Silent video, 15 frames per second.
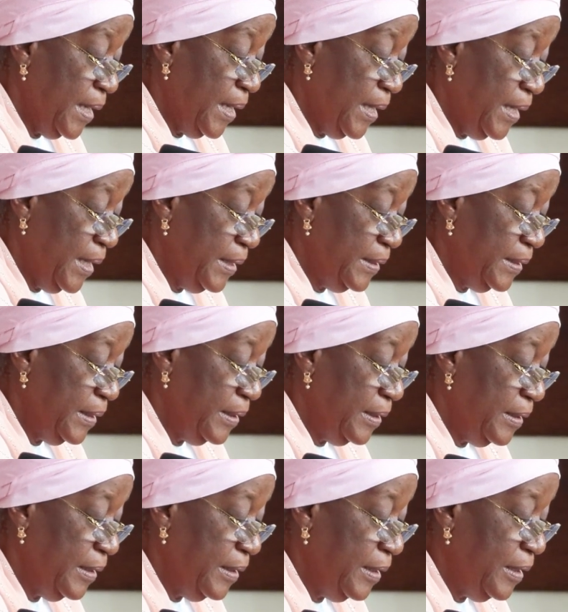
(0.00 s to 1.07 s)
And
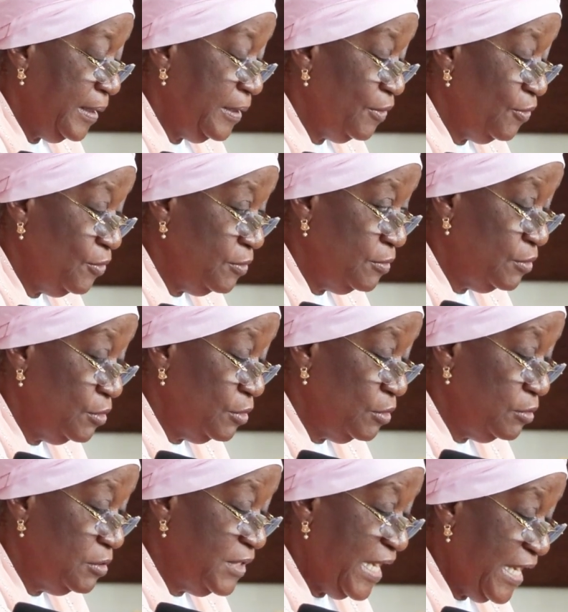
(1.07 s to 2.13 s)

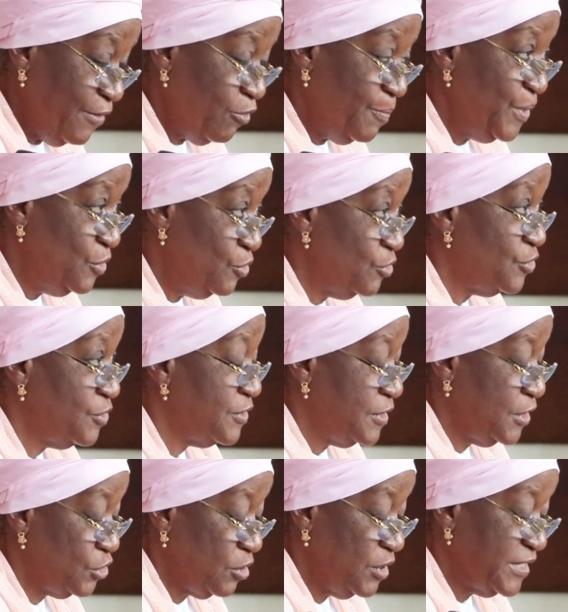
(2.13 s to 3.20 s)
the Nairobi duty
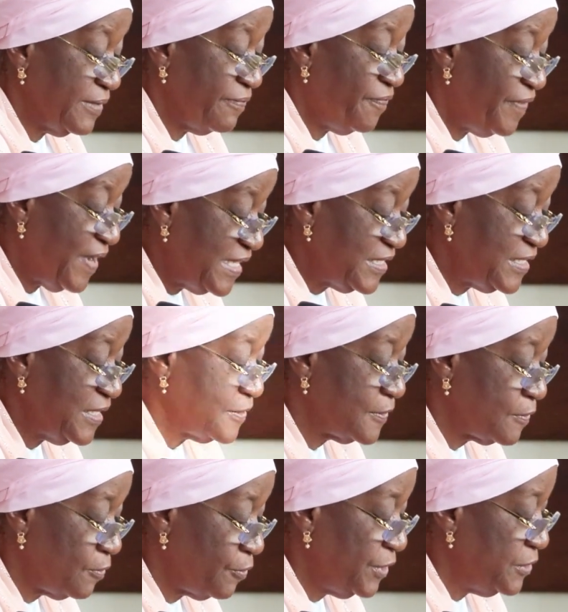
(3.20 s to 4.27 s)
station is the
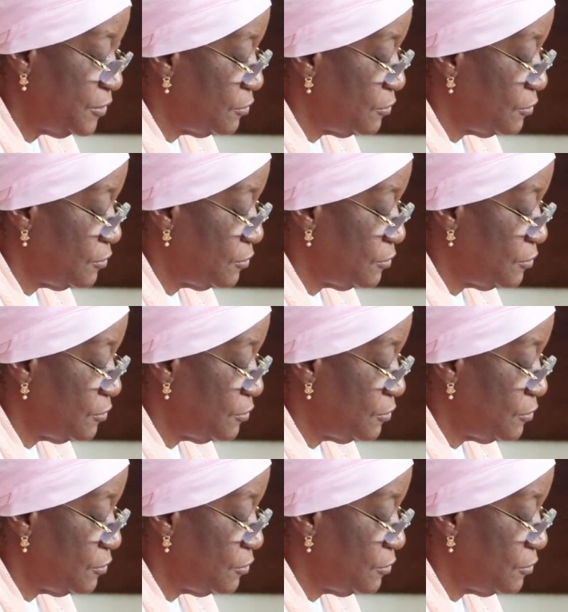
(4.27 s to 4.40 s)
fastest growing